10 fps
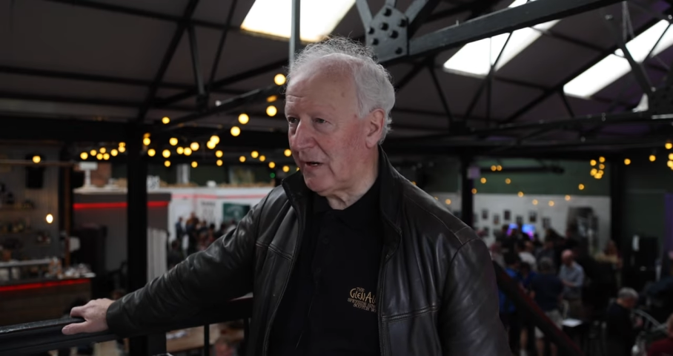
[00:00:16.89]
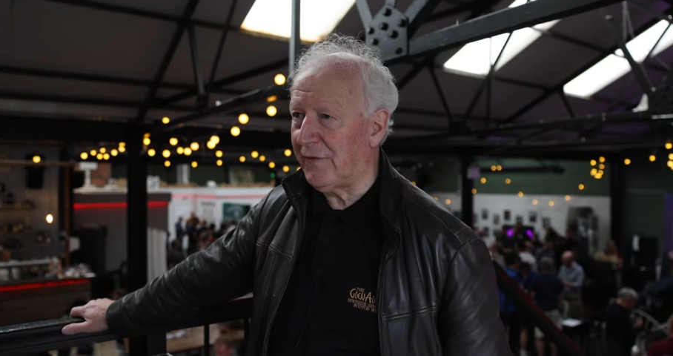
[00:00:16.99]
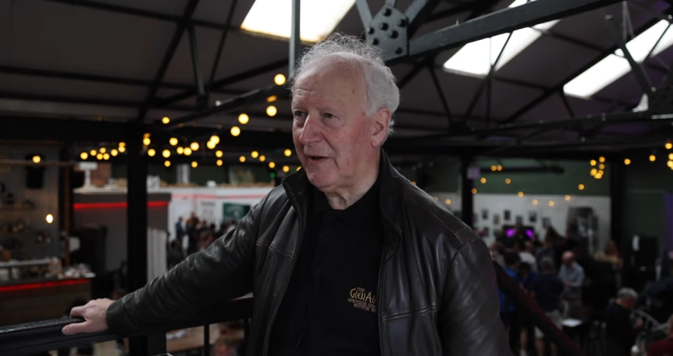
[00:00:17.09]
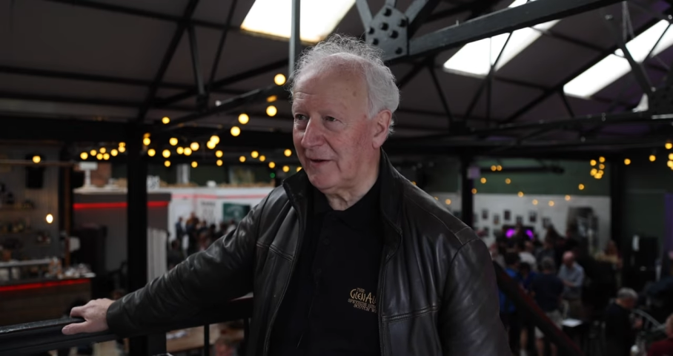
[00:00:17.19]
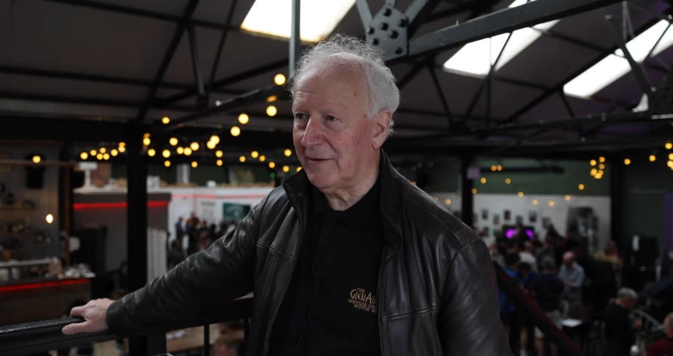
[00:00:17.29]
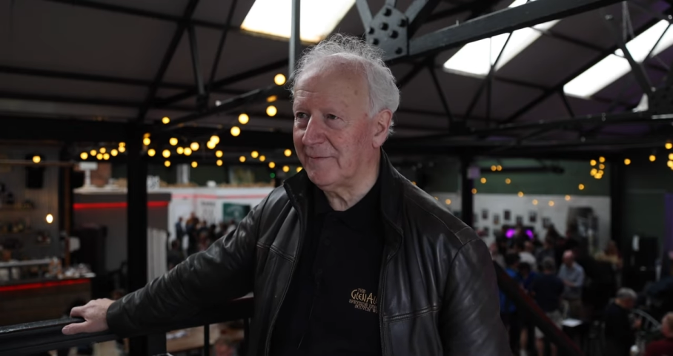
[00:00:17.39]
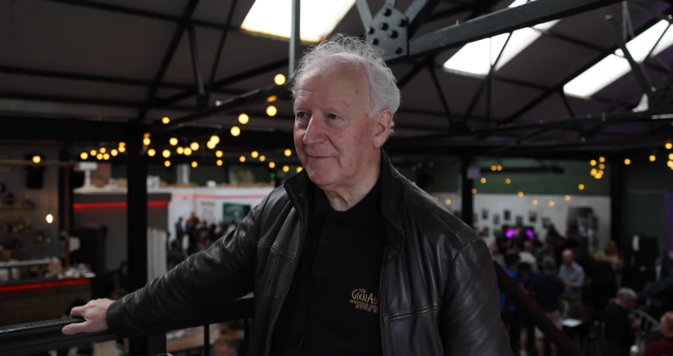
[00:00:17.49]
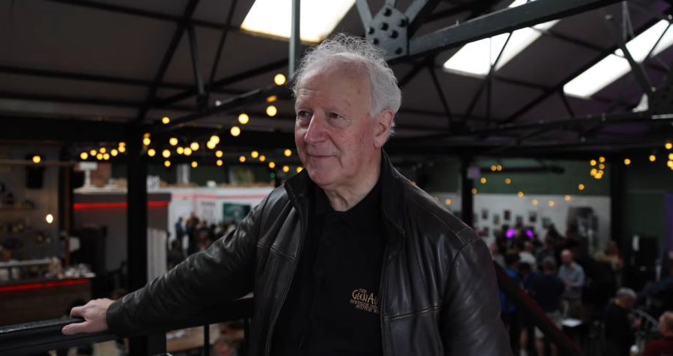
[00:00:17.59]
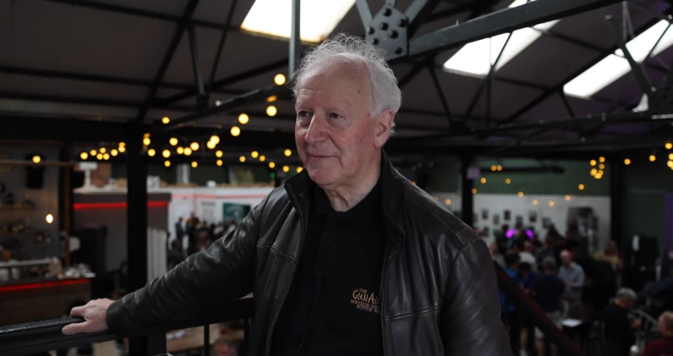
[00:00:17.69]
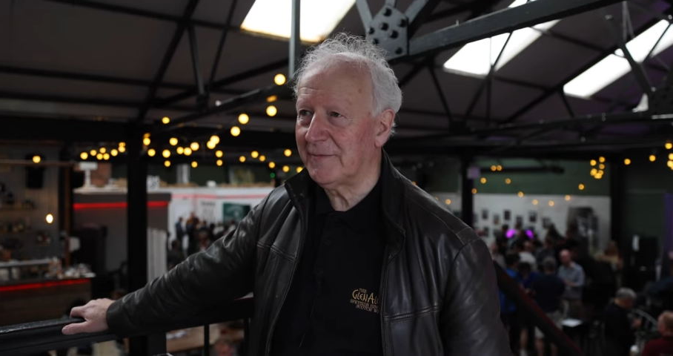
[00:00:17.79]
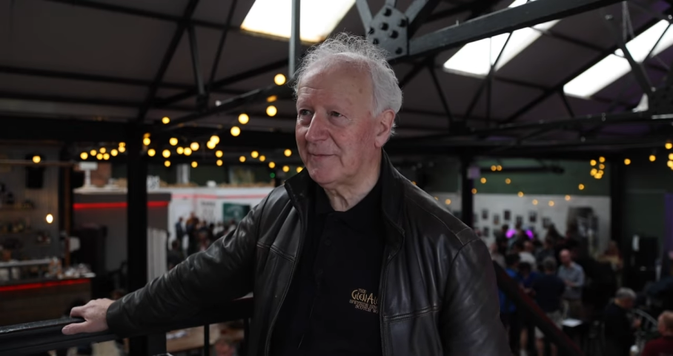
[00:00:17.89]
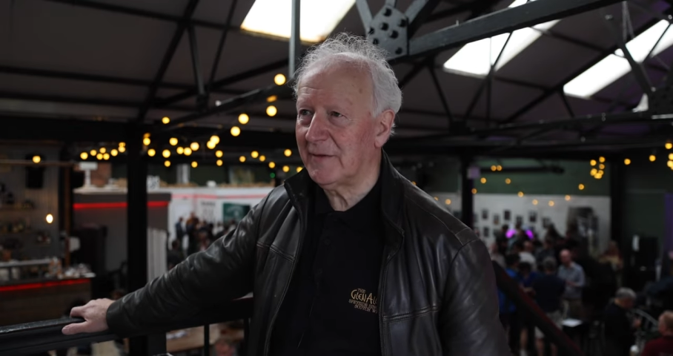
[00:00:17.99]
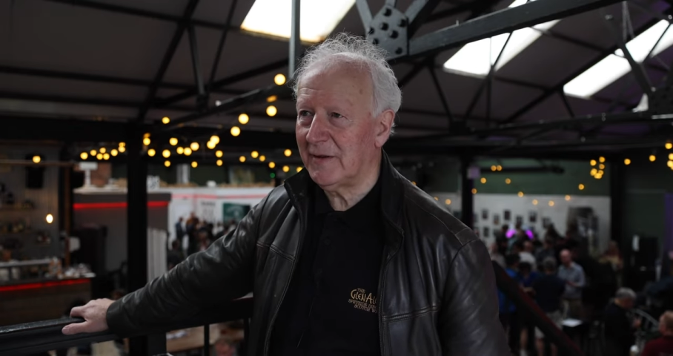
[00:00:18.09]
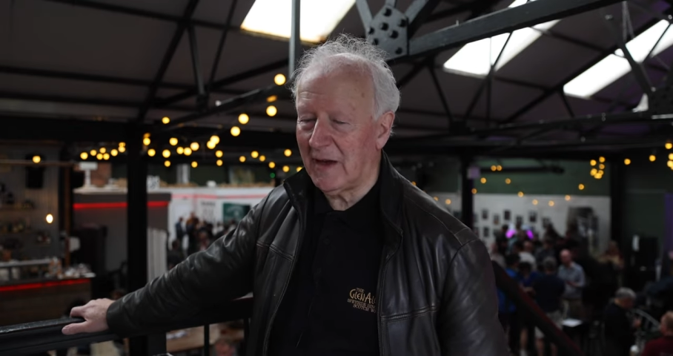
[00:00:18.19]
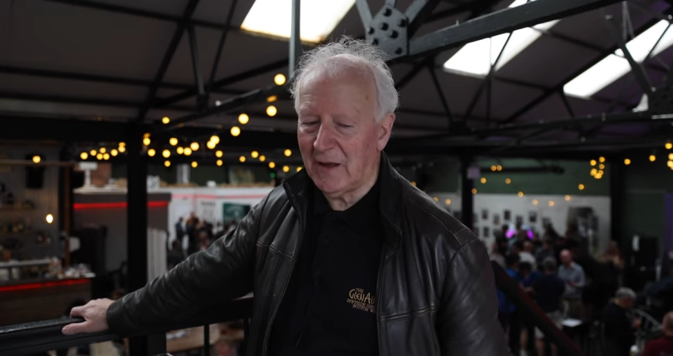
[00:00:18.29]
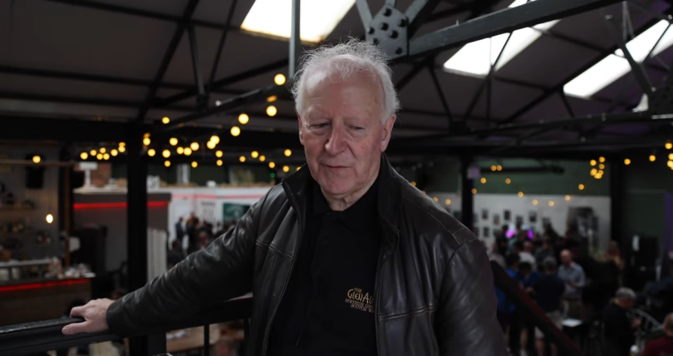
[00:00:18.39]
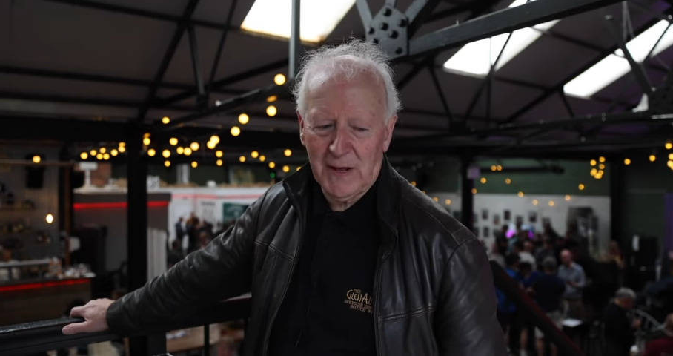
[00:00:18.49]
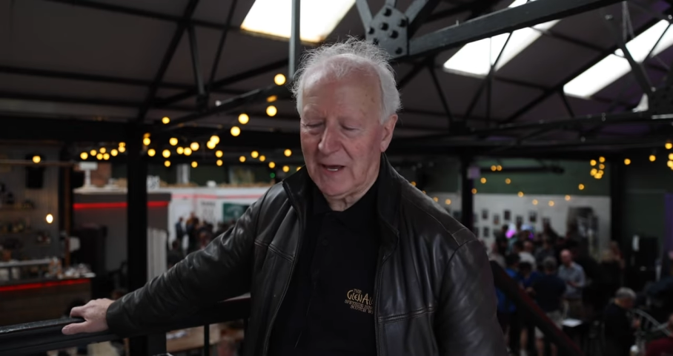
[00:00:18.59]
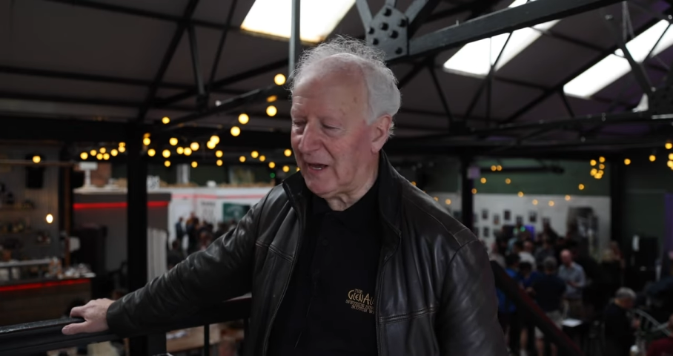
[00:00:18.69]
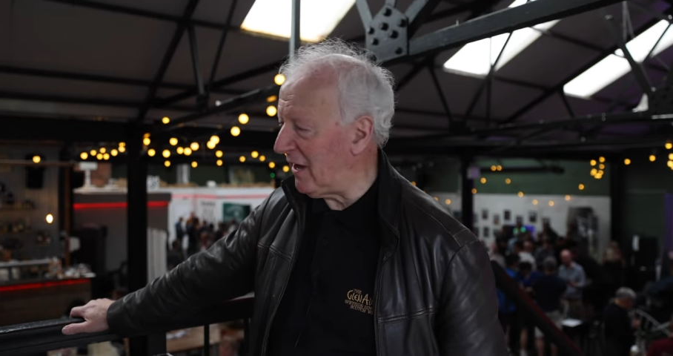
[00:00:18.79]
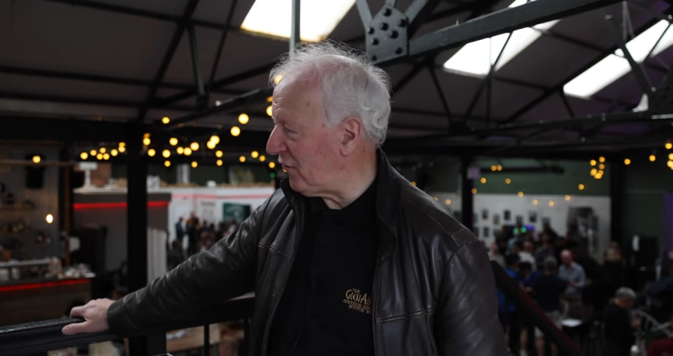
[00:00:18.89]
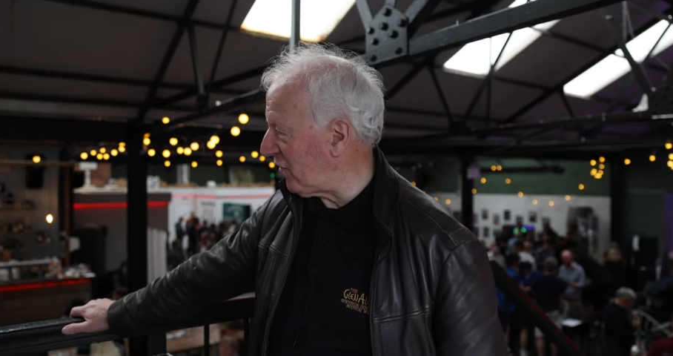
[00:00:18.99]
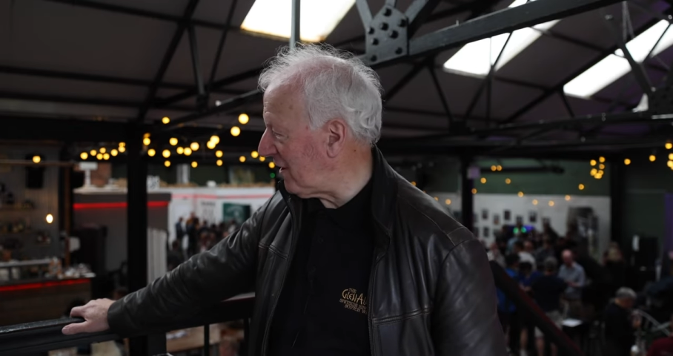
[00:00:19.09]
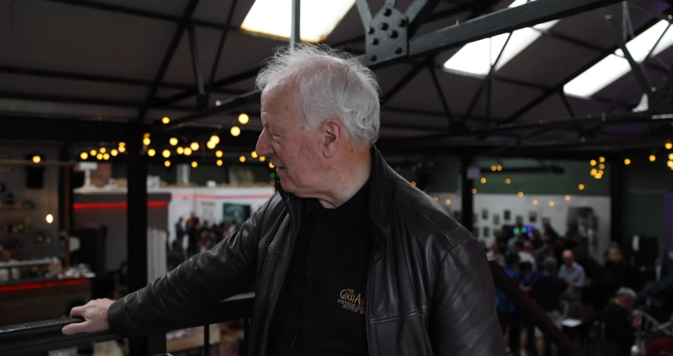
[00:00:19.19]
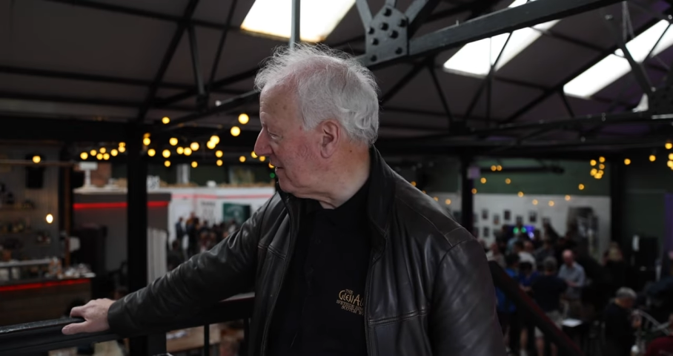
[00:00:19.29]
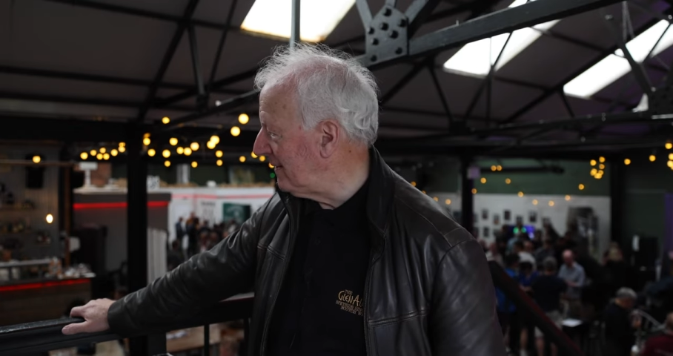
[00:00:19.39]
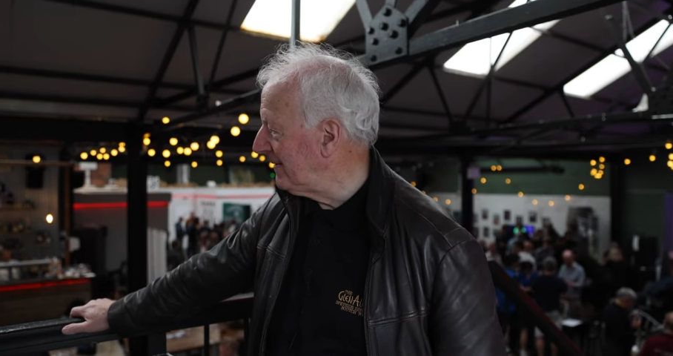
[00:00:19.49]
terrific. Yeah. Yeah, it's very engaging.